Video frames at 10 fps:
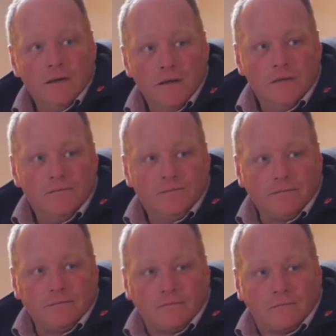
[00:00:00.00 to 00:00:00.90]
Indeed.
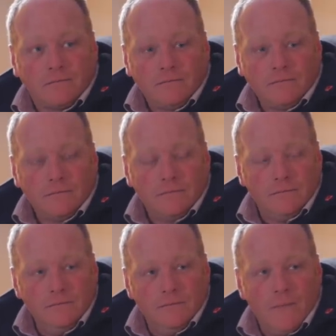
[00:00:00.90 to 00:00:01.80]

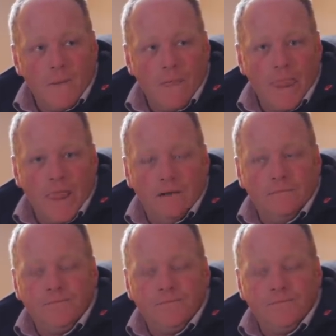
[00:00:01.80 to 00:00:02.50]
Uh, so what's next?